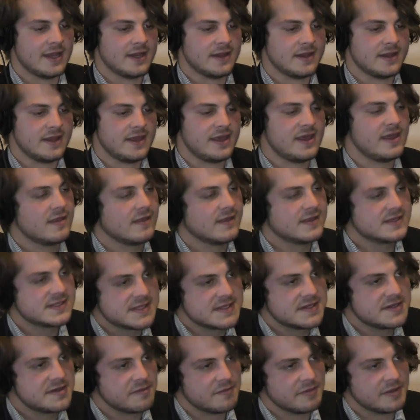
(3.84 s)
And
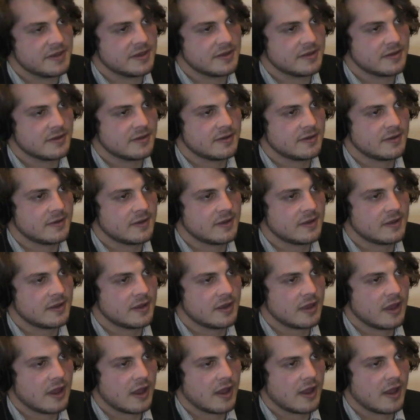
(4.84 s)
he listened to me.
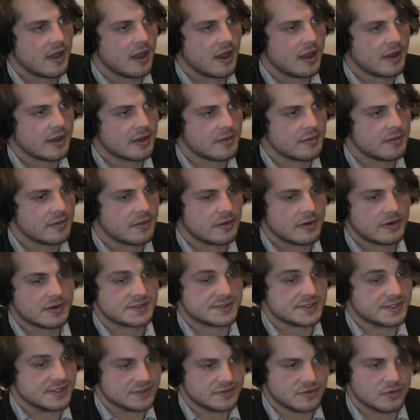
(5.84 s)
I come
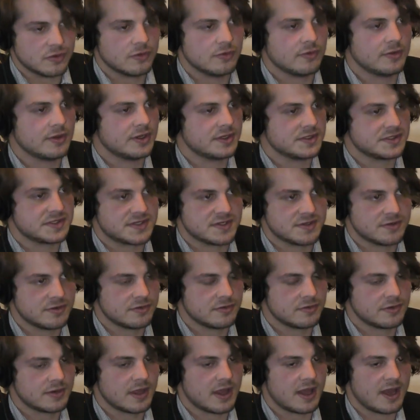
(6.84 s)
in there as an adult in a
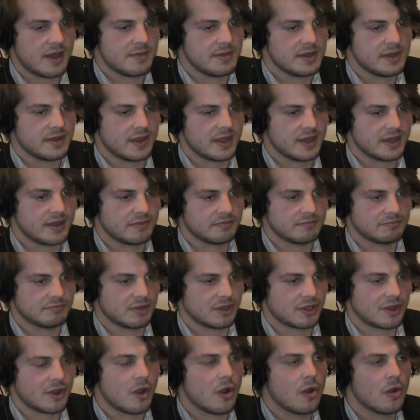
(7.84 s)
suit. I'm in
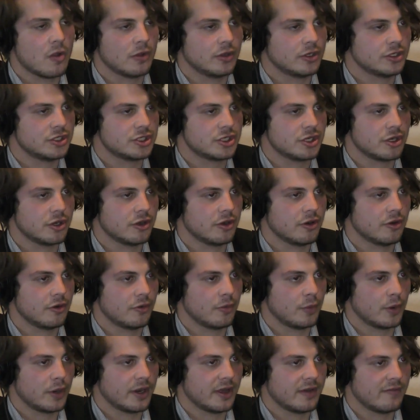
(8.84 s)
like a collared
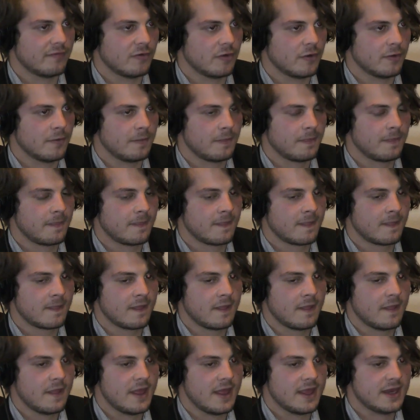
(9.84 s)
shirt or whatever.
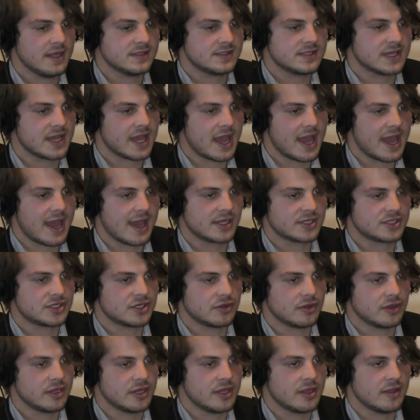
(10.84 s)
And he's like,
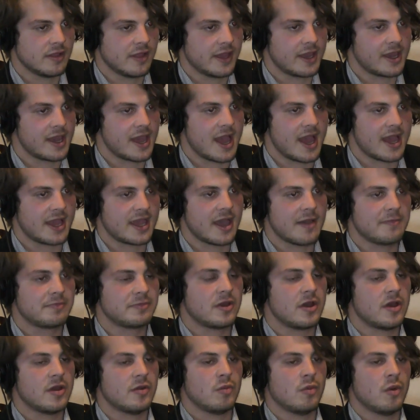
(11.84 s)
actually, like,
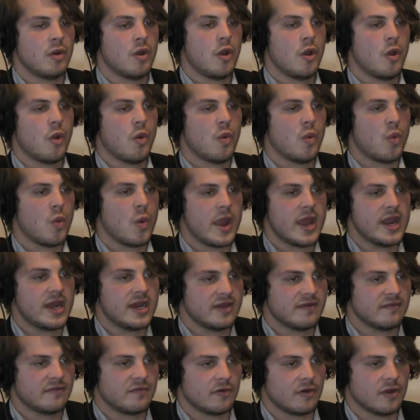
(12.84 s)
I kept on
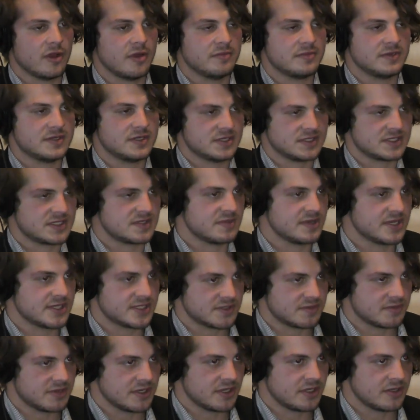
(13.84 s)
waiting for him to
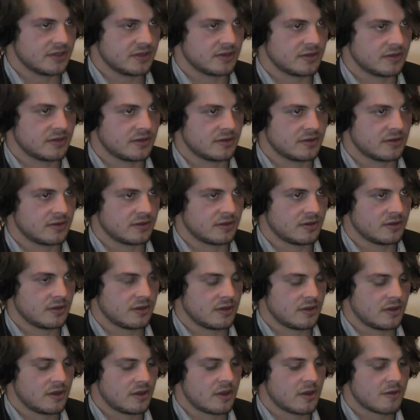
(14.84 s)
dismiss me.
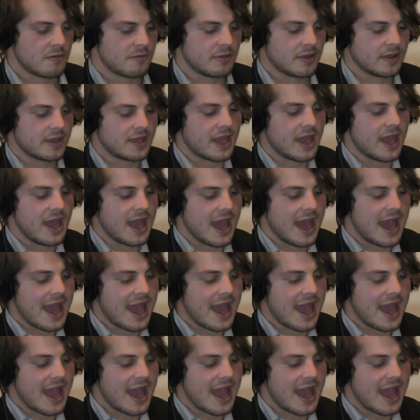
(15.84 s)
Like,